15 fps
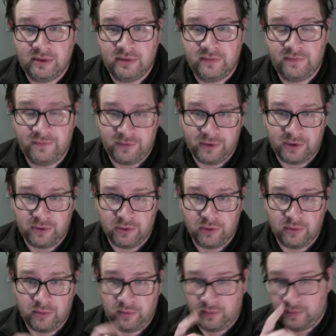for the
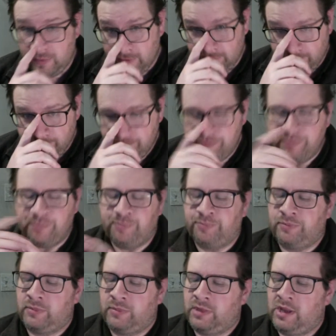group.
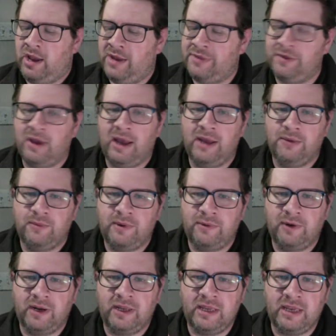I thought we were
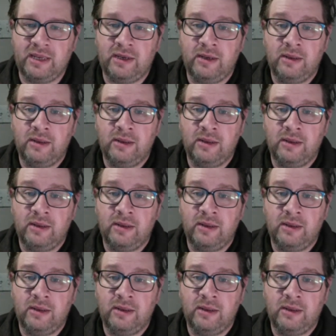going to get